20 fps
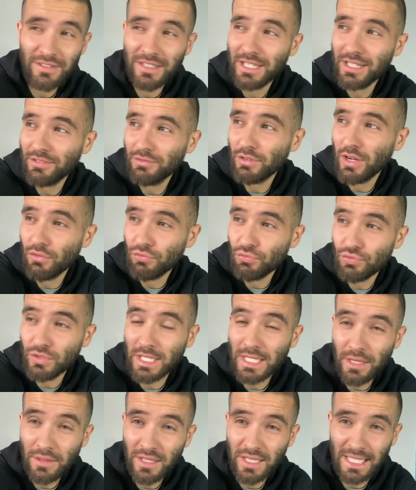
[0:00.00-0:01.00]
and I
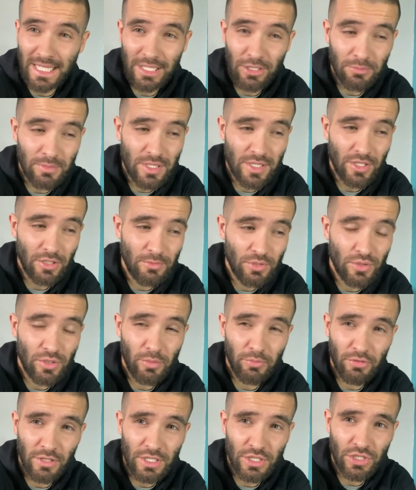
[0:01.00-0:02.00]
really think that helped me so much with the
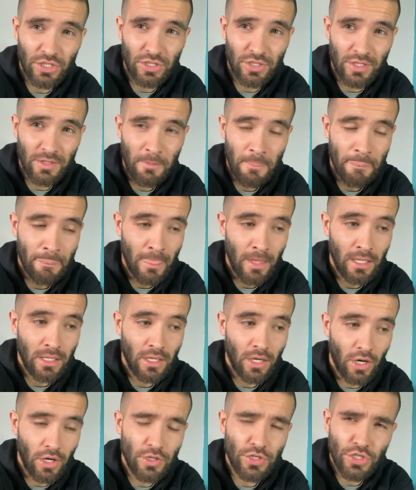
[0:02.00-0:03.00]
operation, because
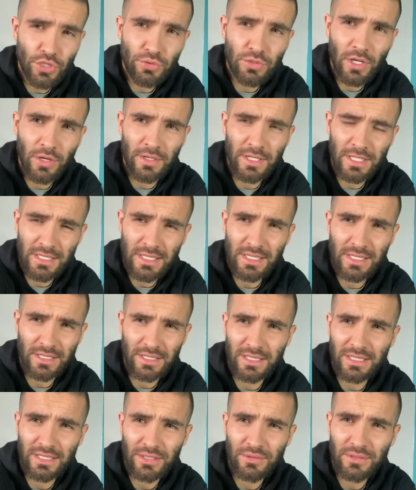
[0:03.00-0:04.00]
I knew going into this I
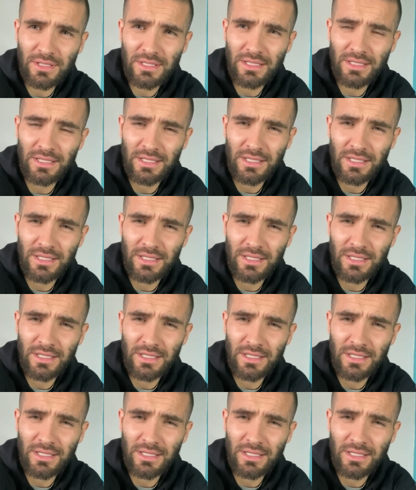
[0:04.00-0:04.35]
could deal with it.